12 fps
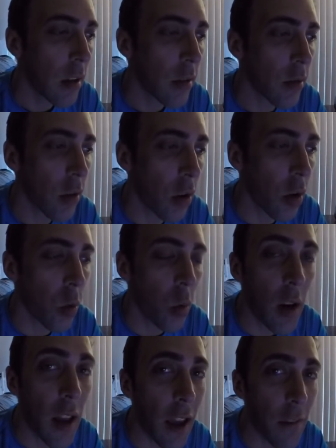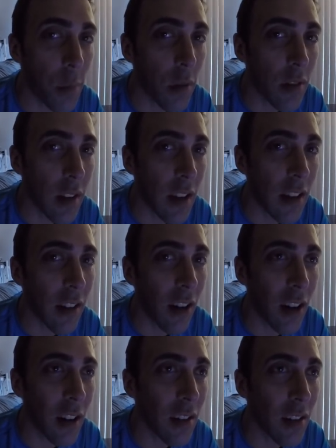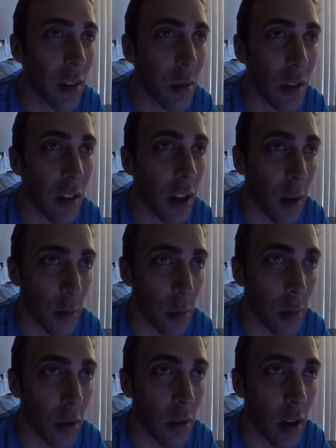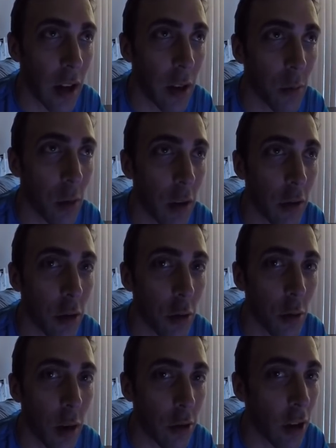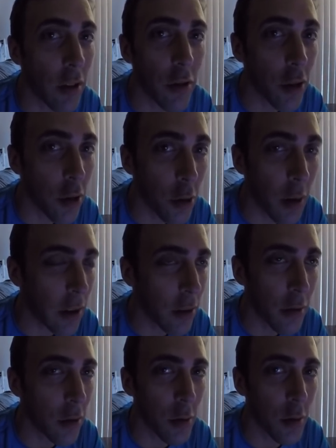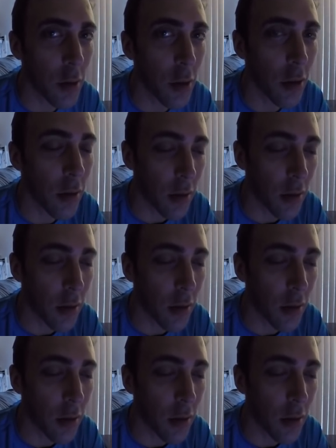So 1.5% honestly was uncomfortable. I didn't want to do, I tried 2, I couldn't do 2.